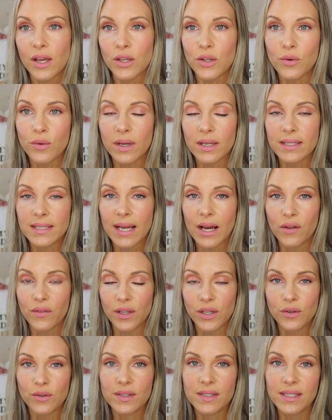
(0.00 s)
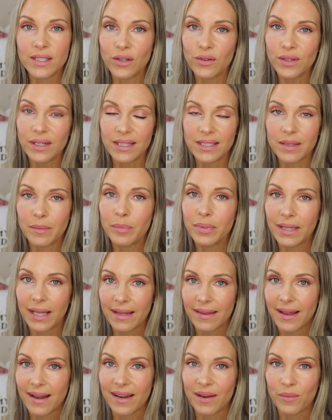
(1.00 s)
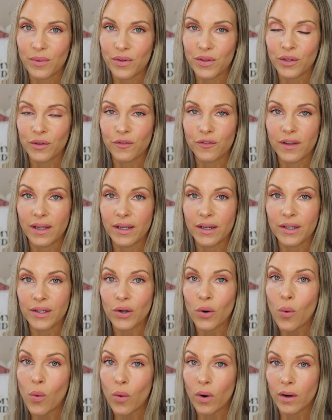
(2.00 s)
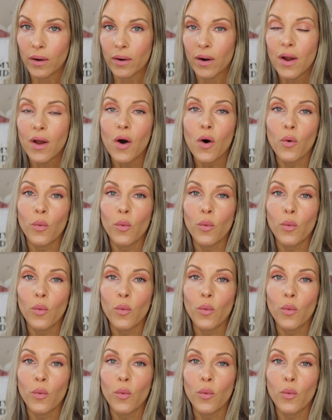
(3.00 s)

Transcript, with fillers: you can tell that you still need to blend that in with your finger or